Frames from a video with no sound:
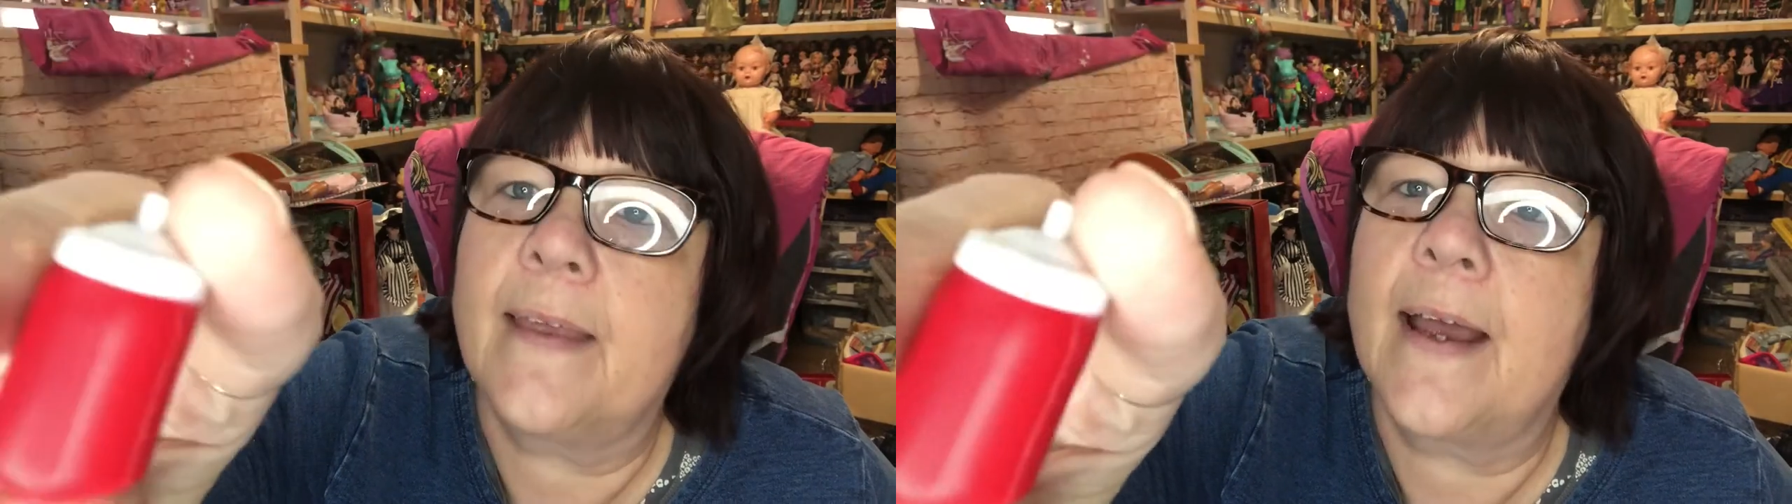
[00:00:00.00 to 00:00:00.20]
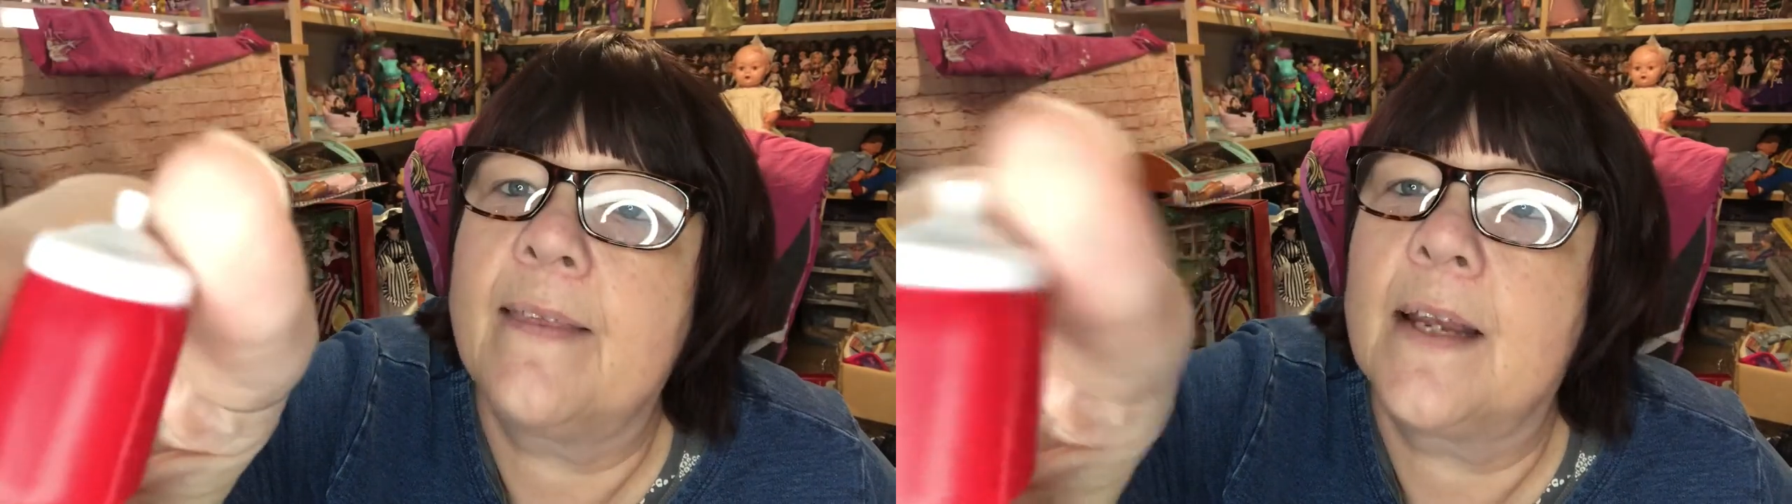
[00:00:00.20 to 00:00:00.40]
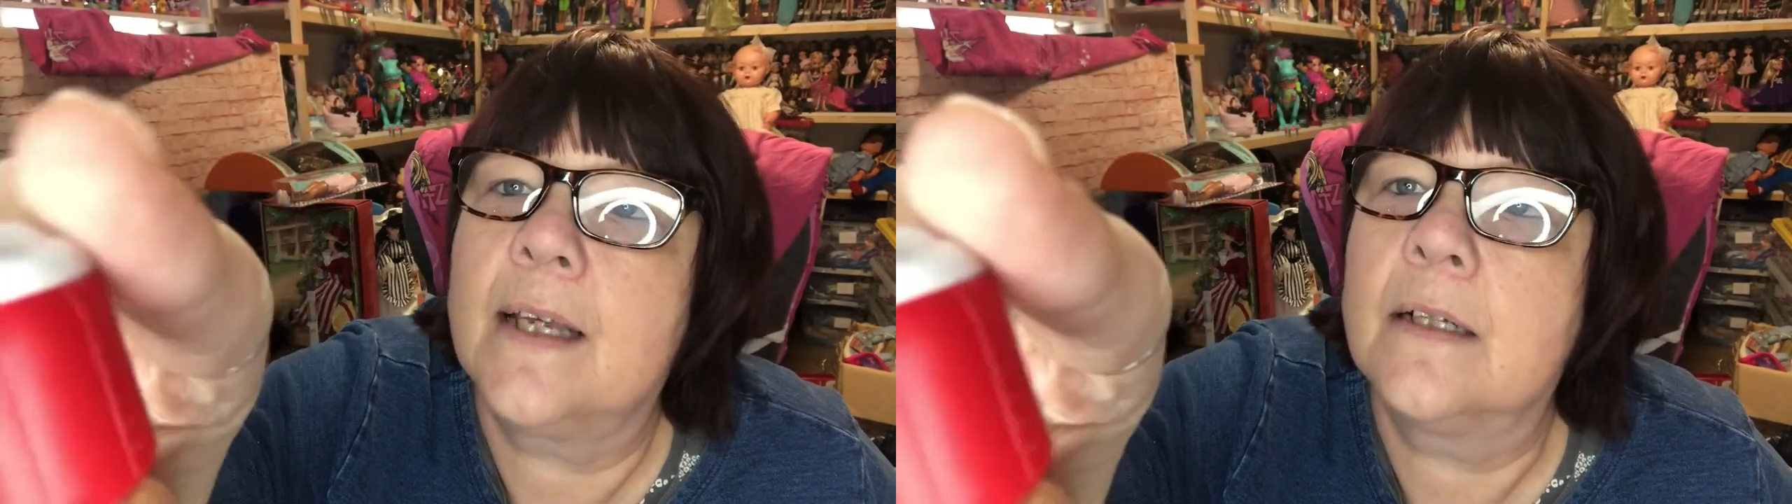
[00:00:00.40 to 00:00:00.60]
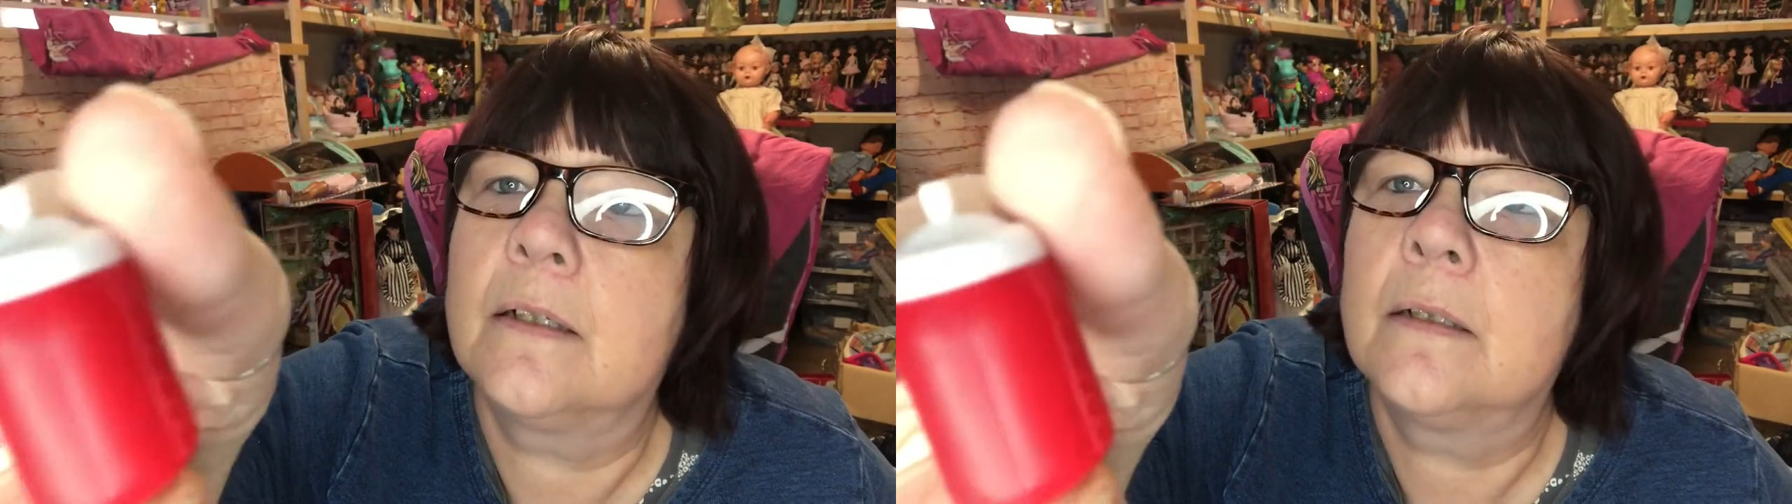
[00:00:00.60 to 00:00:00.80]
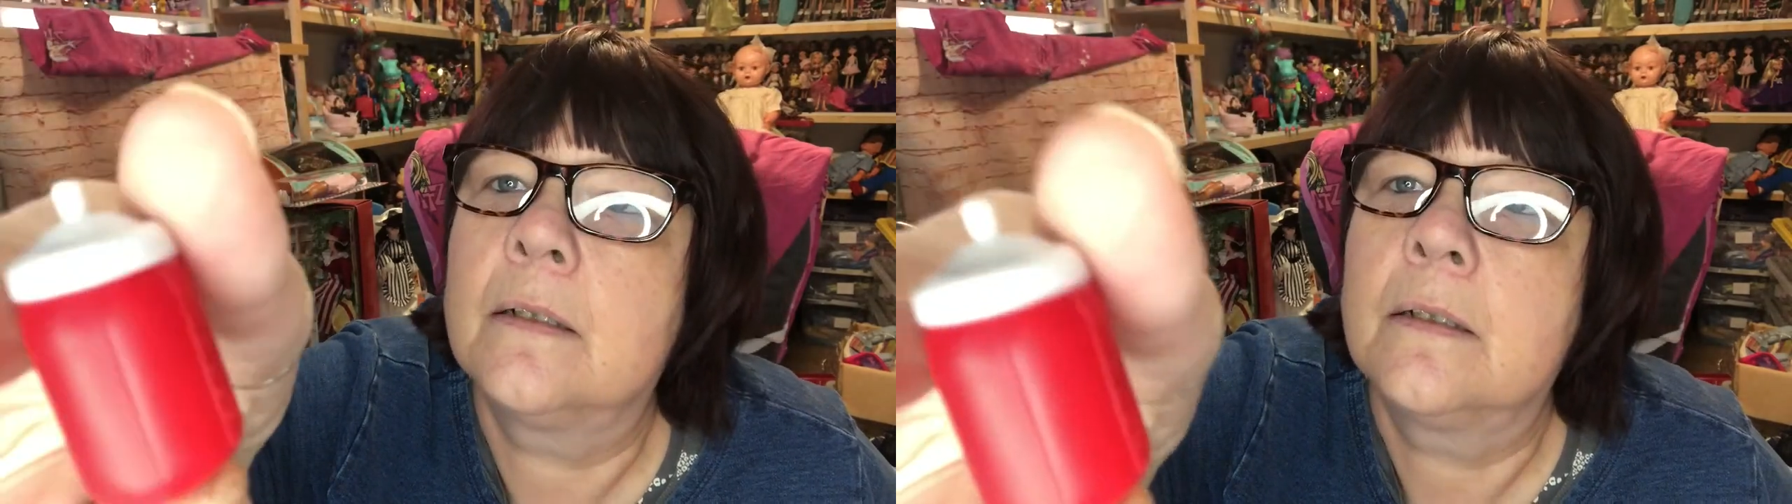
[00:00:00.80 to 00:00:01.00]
there and the little